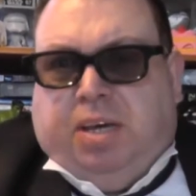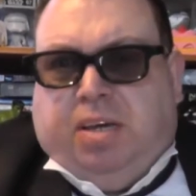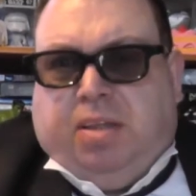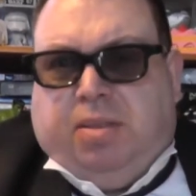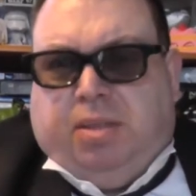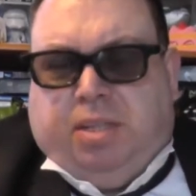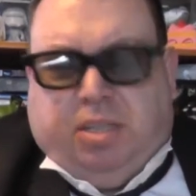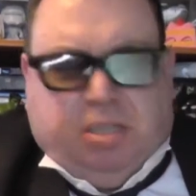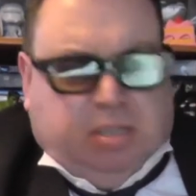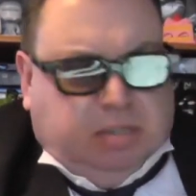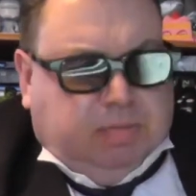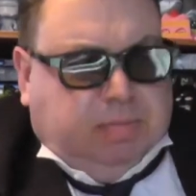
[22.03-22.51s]
I
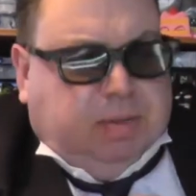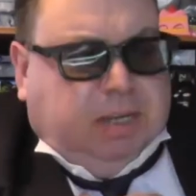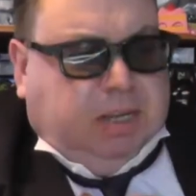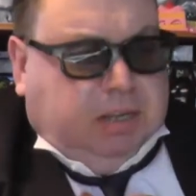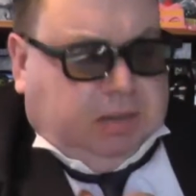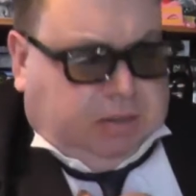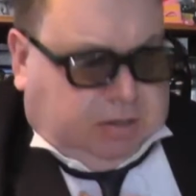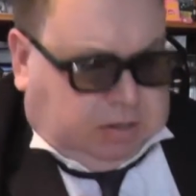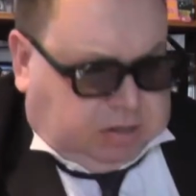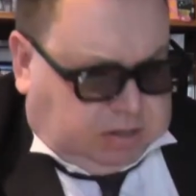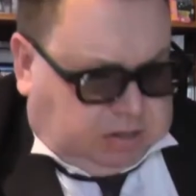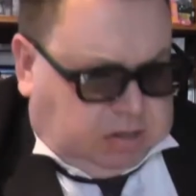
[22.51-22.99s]
think this is me,
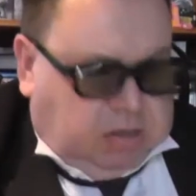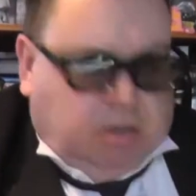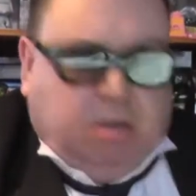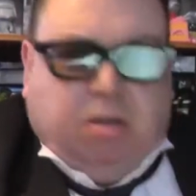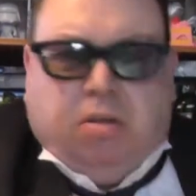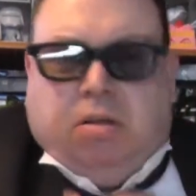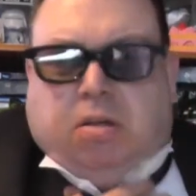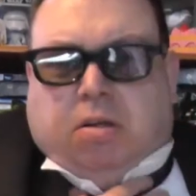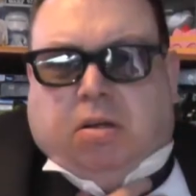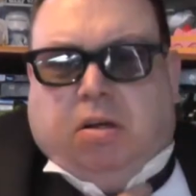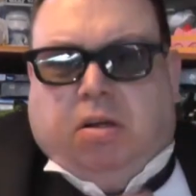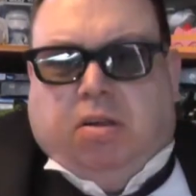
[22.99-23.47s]
uh,
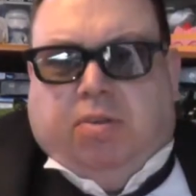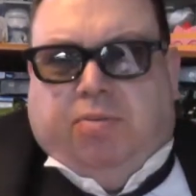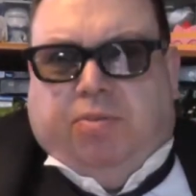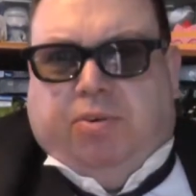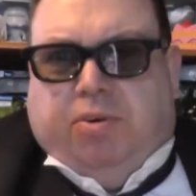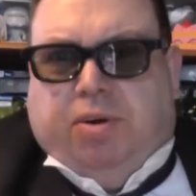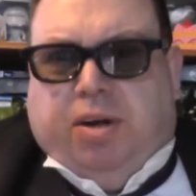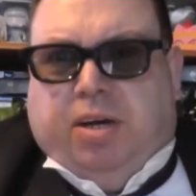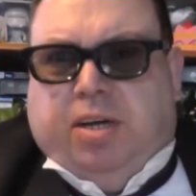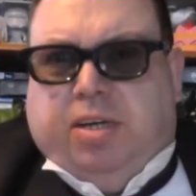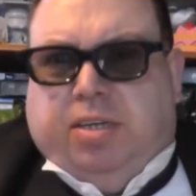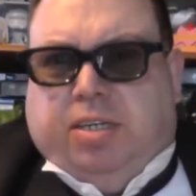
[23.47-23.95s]

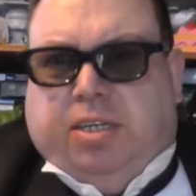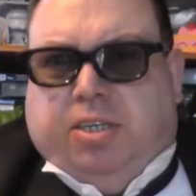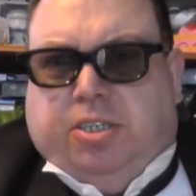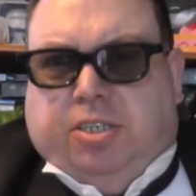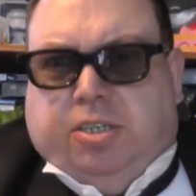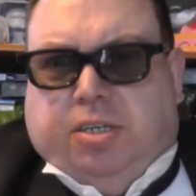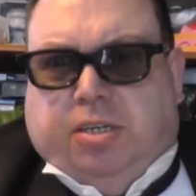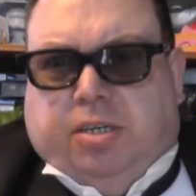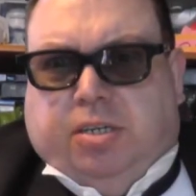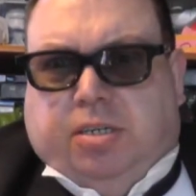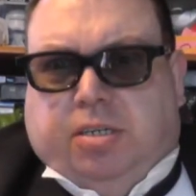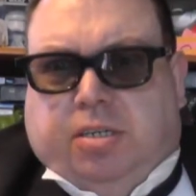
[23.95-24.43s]
Oliver Hardy
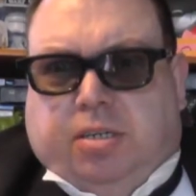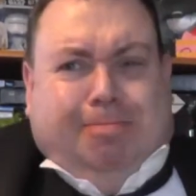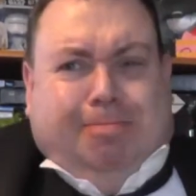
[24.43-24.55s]
shirts.